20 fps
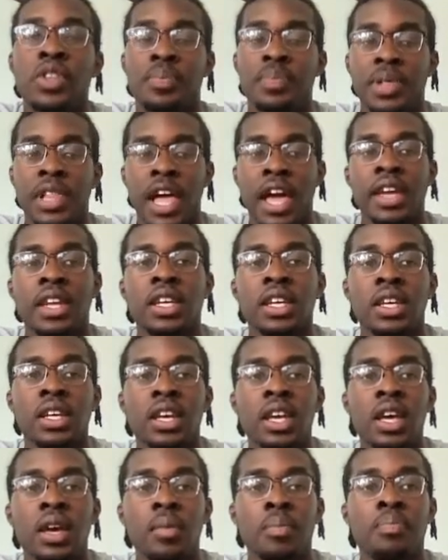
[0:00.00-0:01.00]
planet.
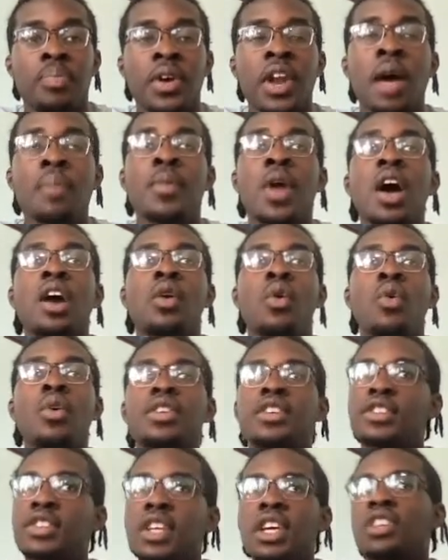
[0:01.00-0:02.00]
But I'm not going
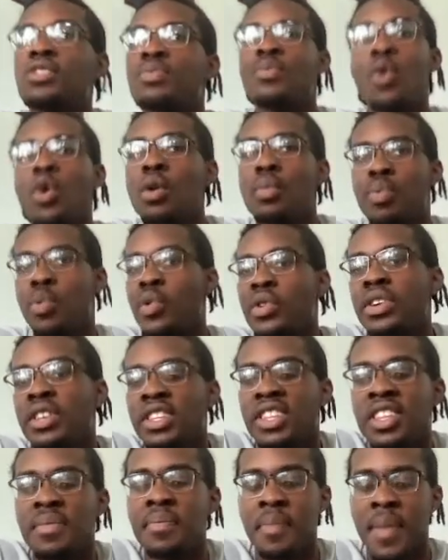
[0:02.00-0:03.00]
to say it's more
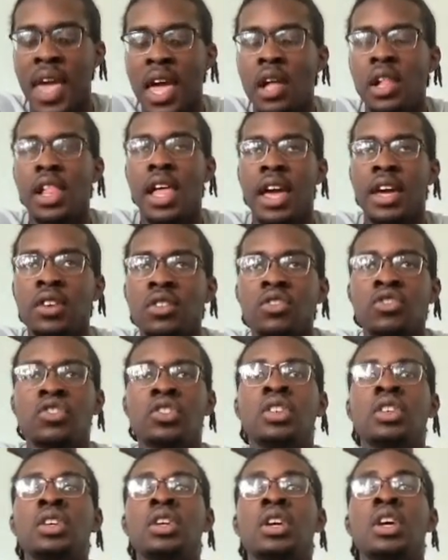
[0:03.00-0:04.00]
important than male
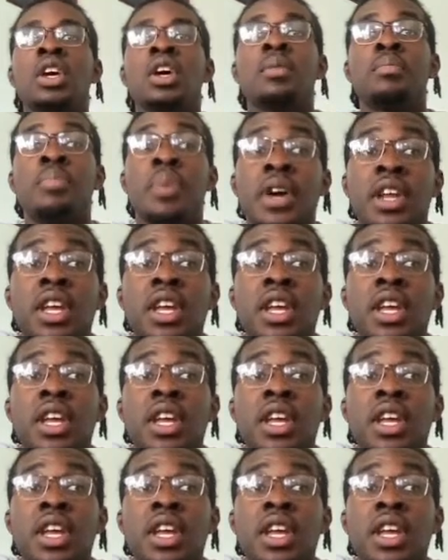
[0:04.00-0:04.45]
energy, but